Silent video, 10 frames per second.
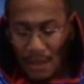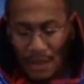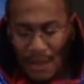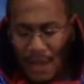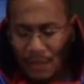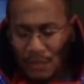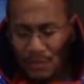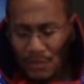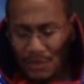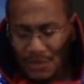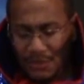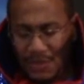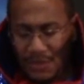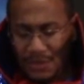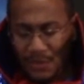Now, which of
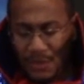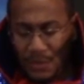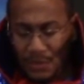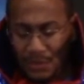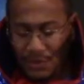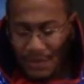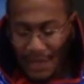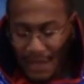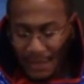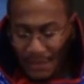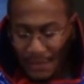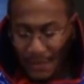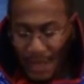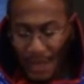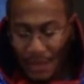these 3 would you say to
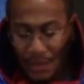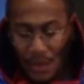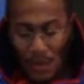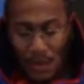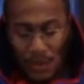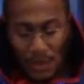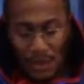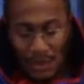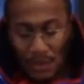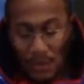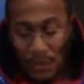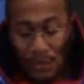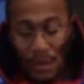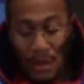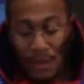the man
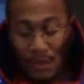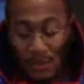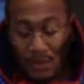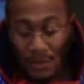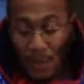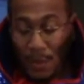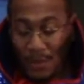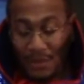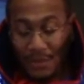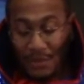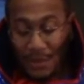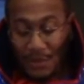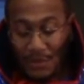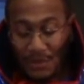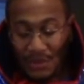which of the 3
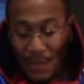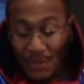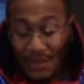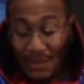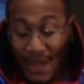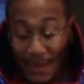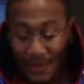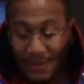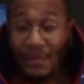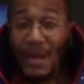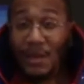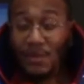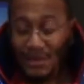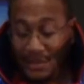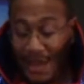would you say was a neighbor to the man
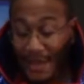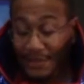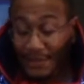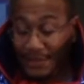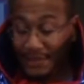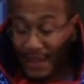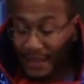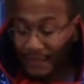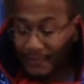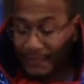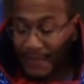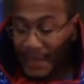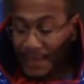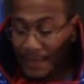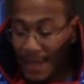who was attacked? Jesus asked.
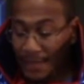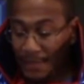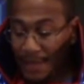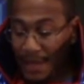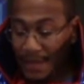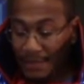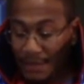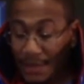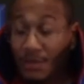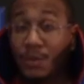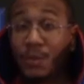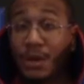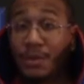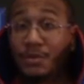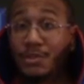The man replied, "The
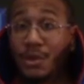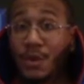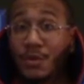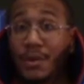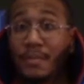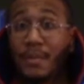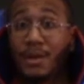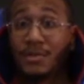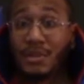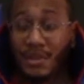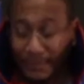one who showed him mercy."